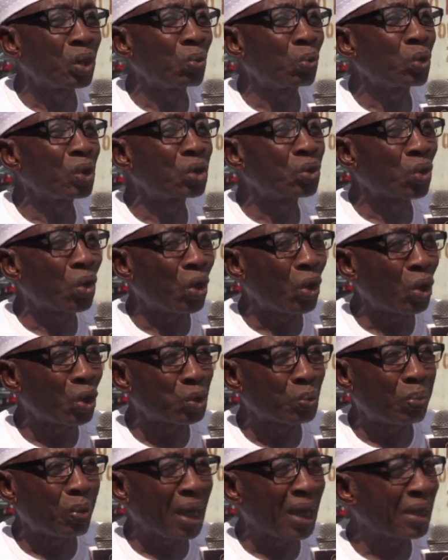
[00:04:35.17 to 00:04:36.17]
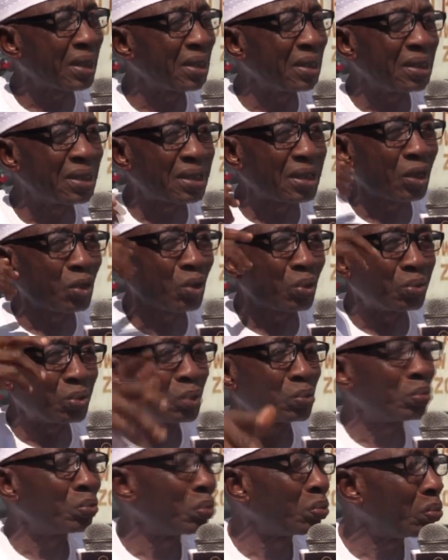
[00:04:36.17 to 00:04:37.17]
withdraw us back instead of
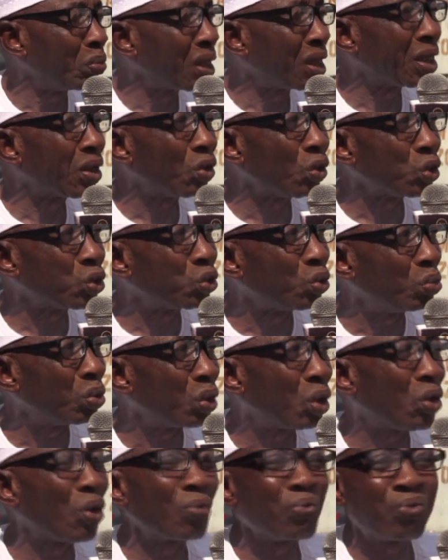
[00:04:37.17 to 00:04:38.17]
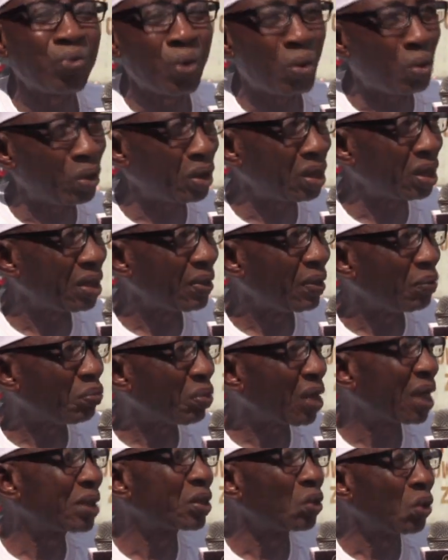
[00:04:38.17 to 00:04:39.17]
making us to become forward.
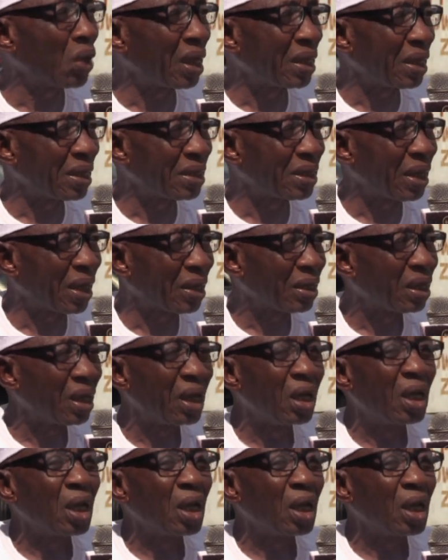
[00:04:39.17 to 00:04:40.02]
I think we understand.